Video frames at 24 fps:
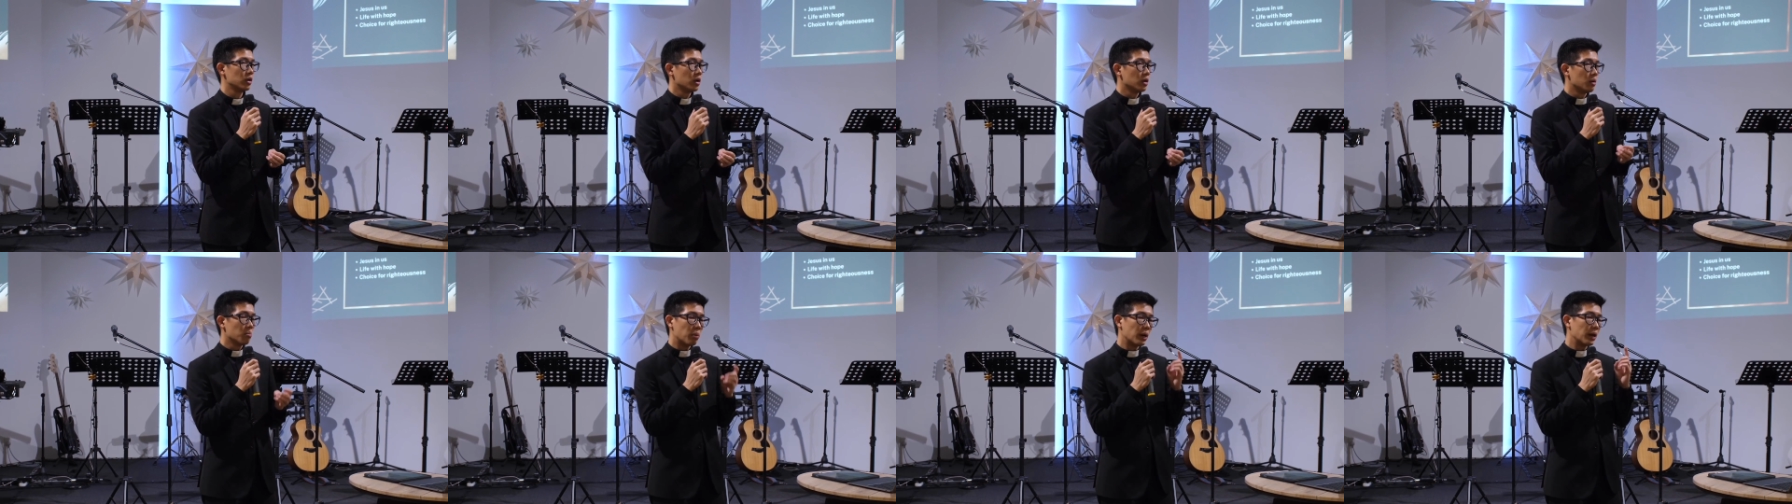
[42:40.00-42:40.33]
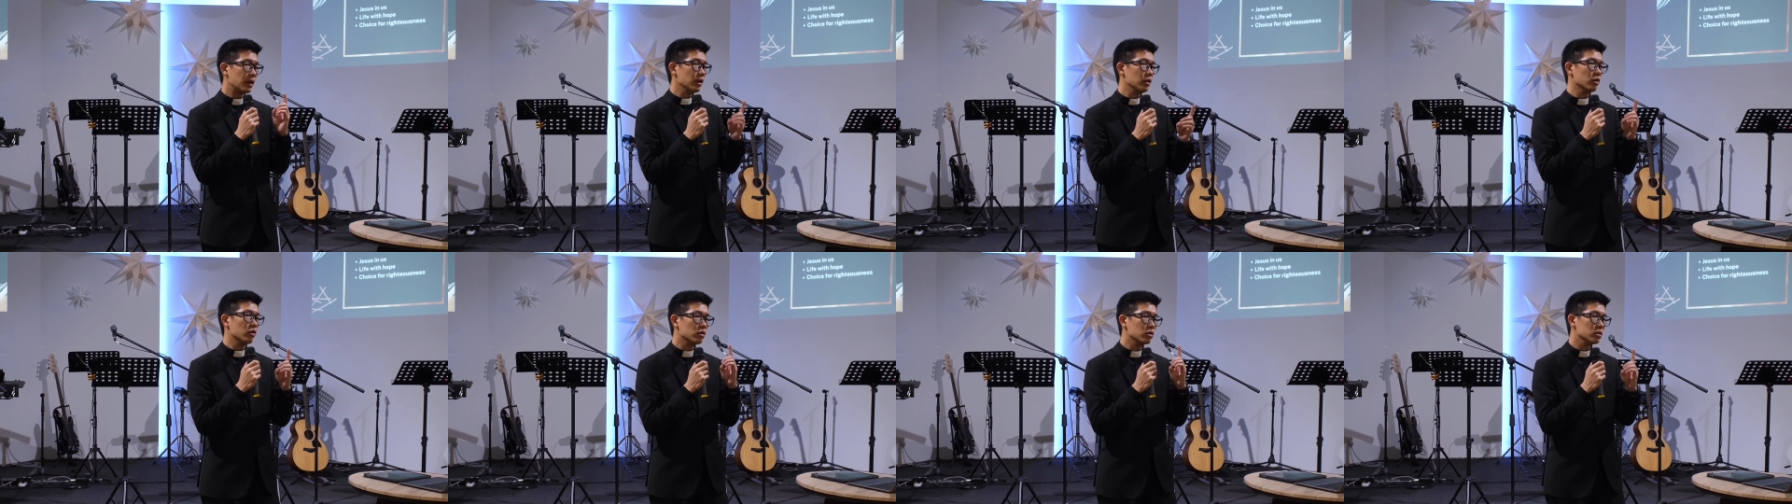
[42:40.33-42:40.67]
But
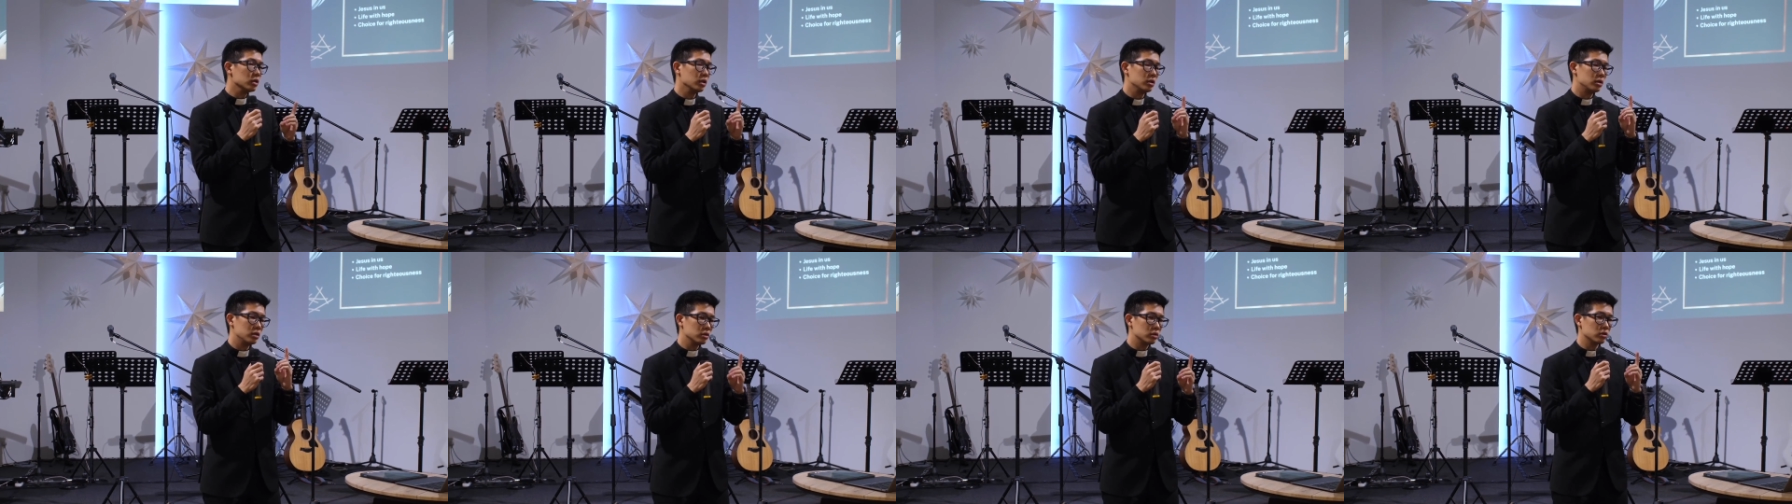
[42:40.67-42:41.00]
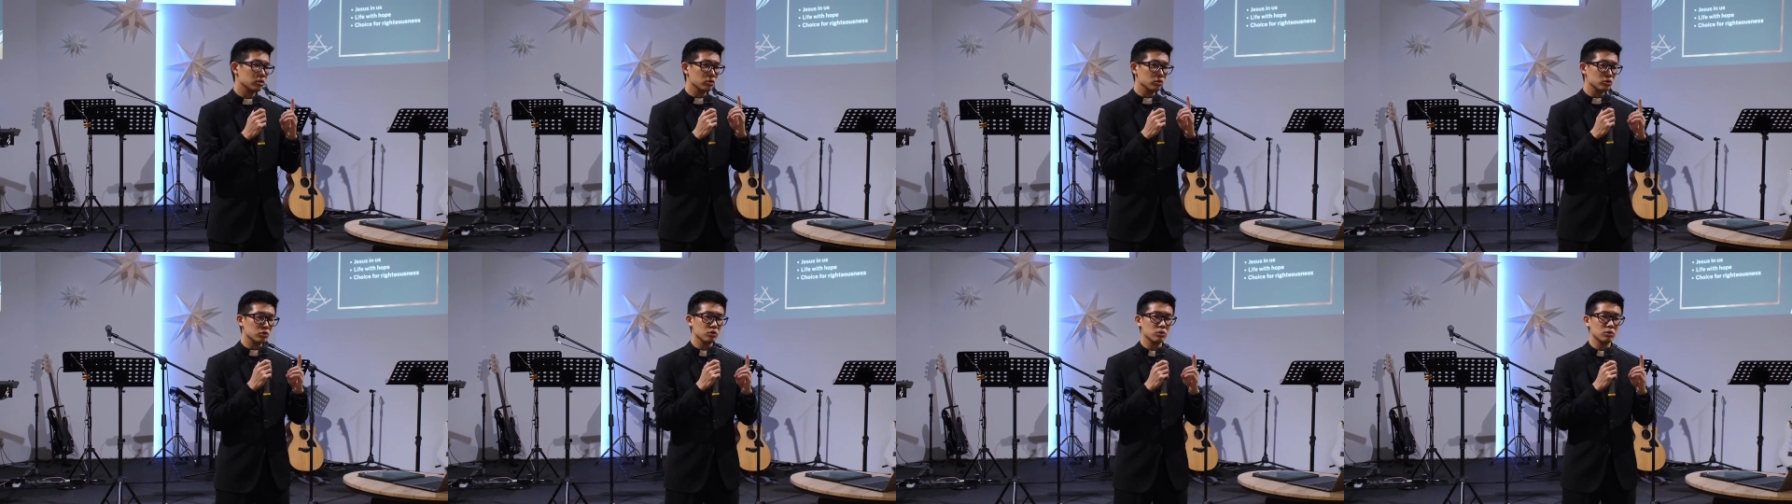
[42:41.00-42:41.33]
it is
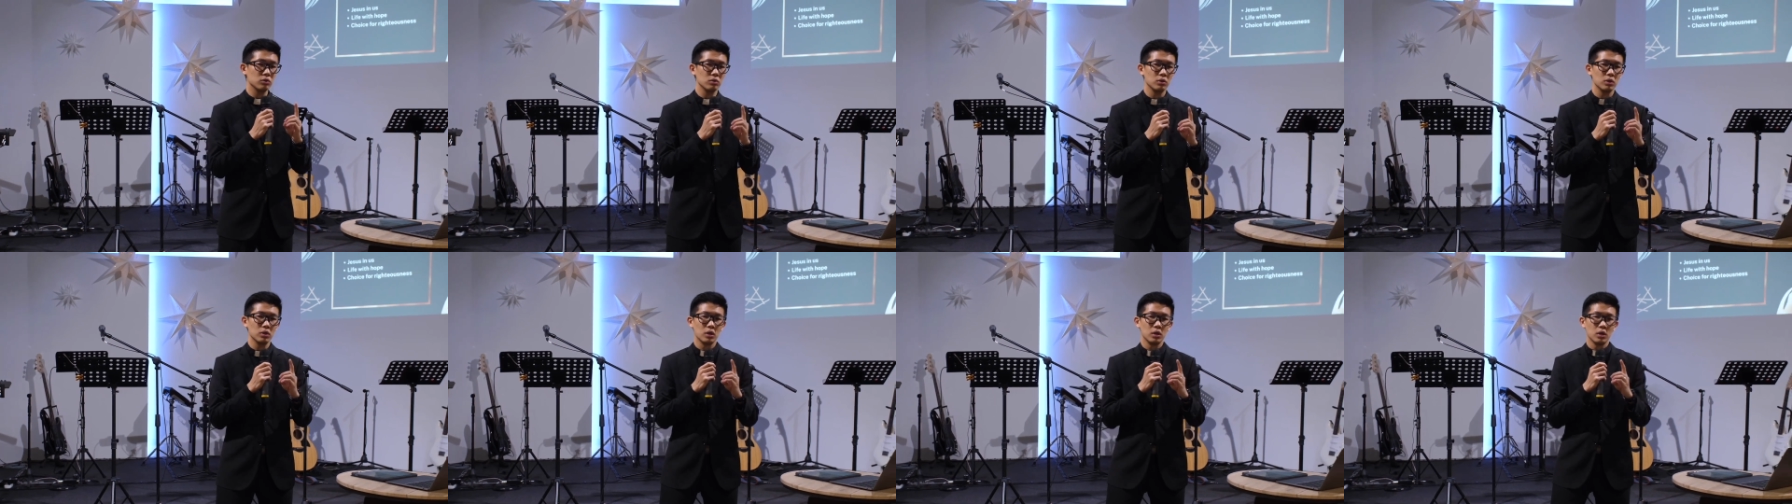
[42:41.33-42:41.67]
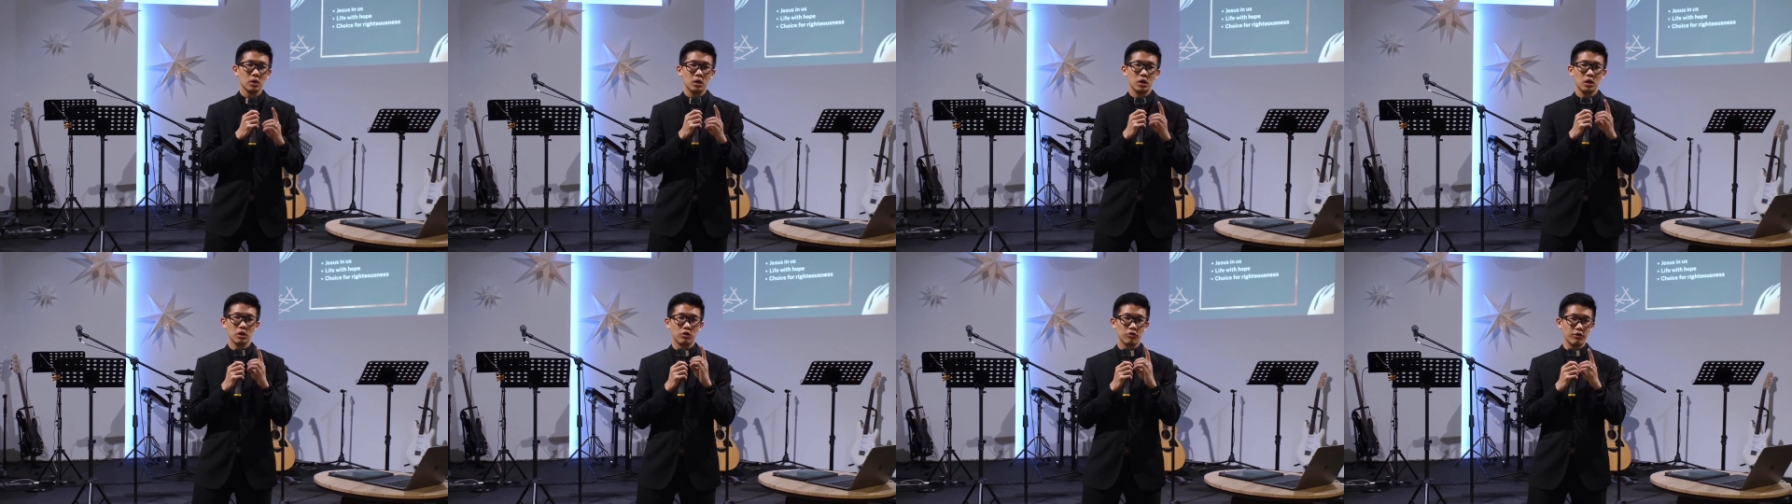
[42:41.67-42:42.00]
also
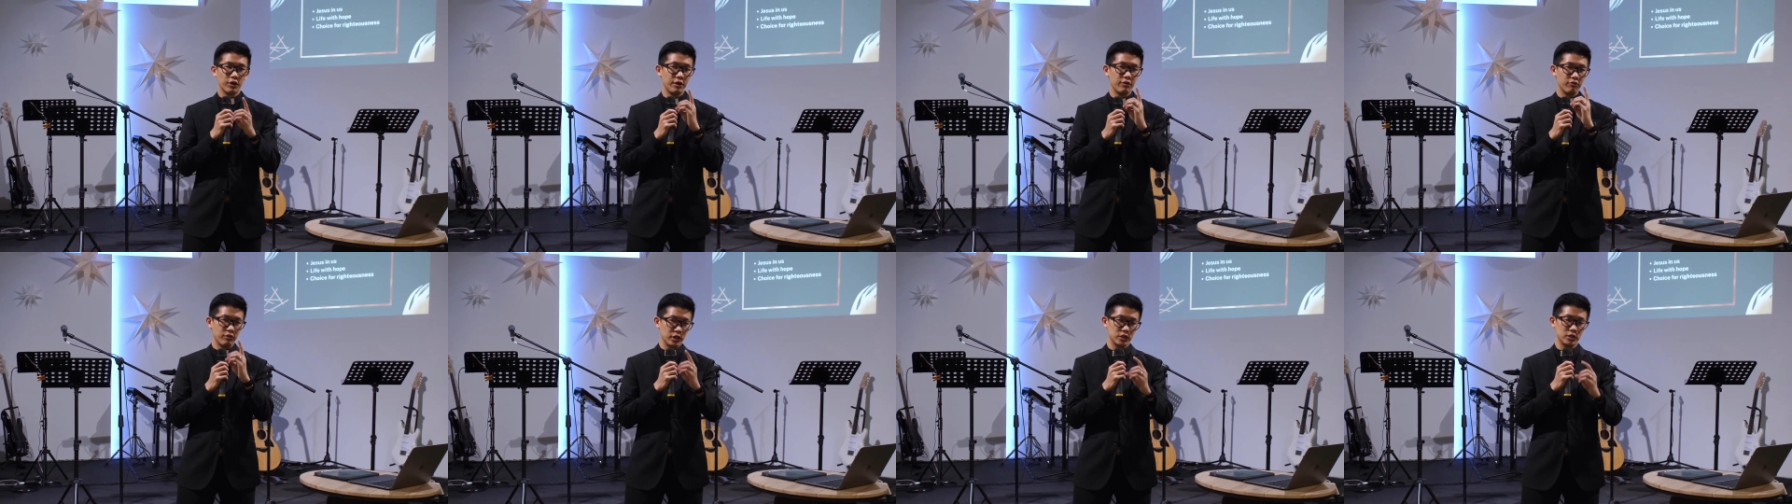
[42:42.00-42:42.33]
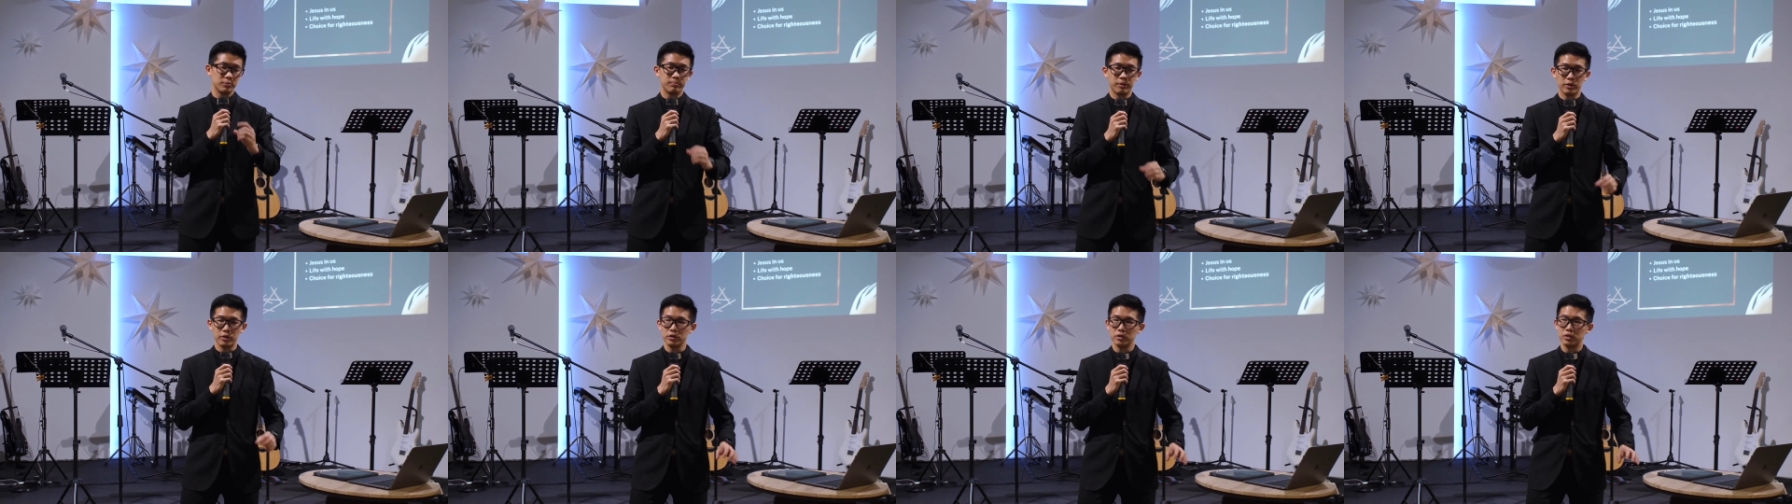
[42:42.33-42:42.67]
a great
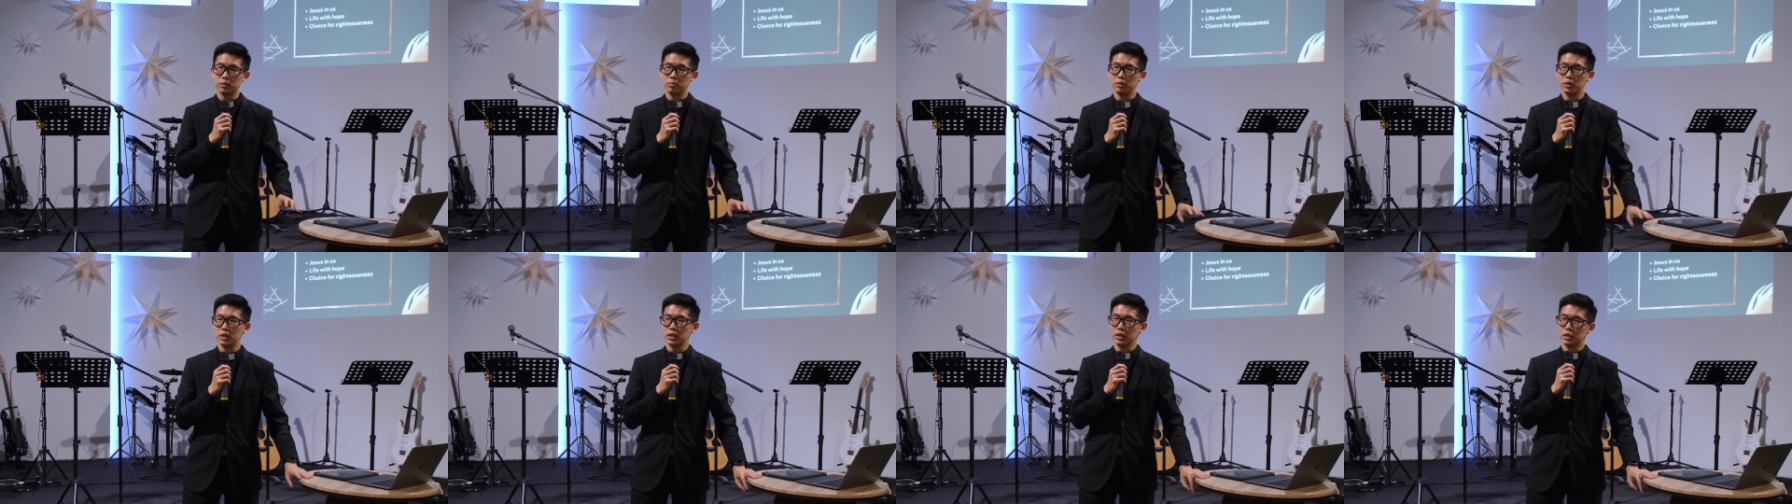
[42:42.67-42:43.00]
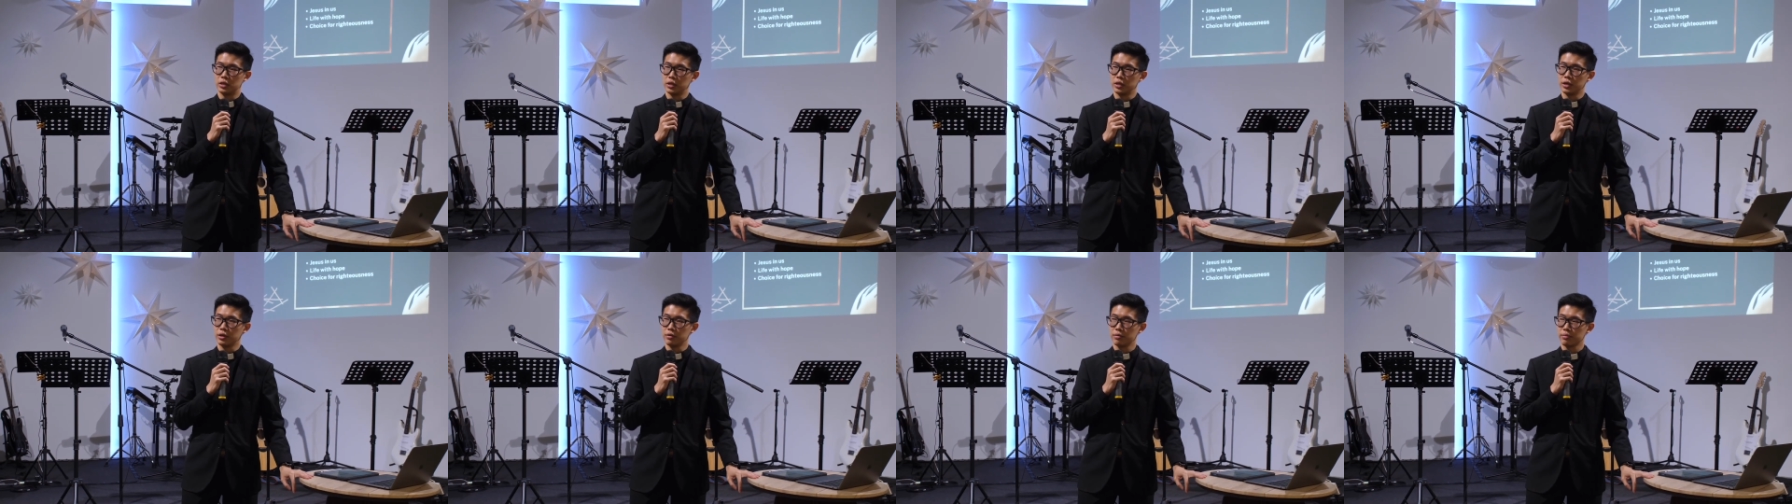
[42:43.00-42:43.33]

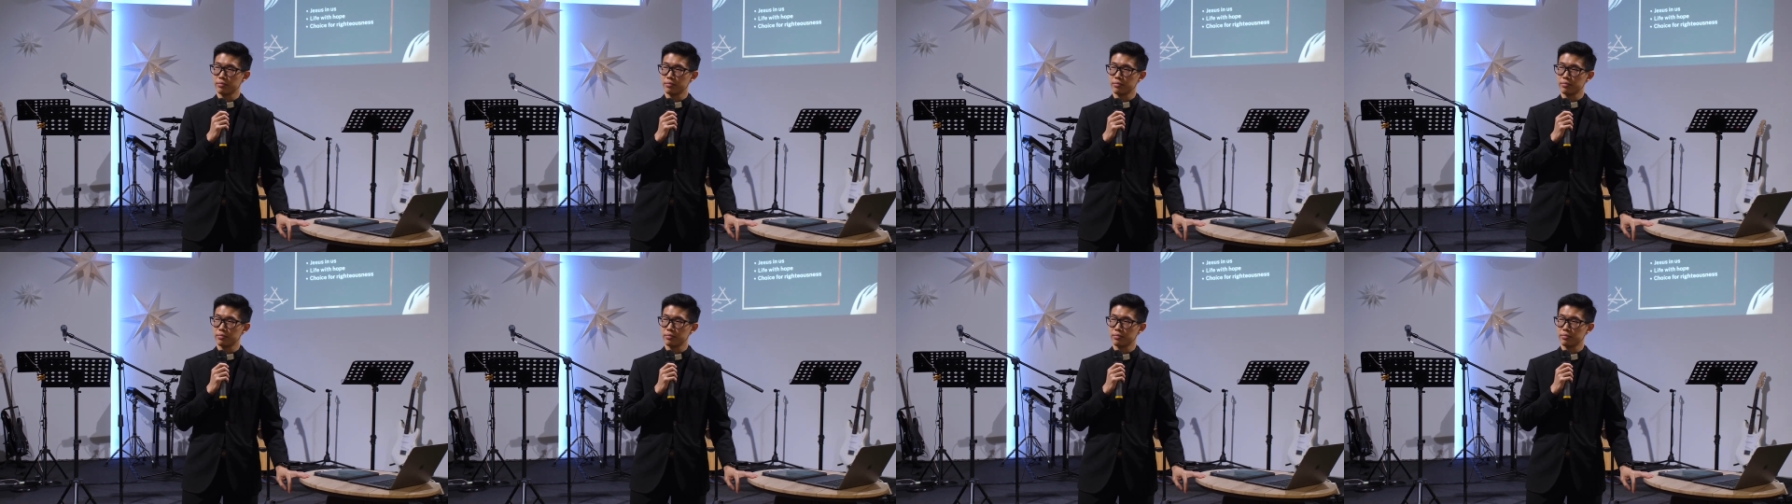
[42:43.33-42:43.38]
responsibility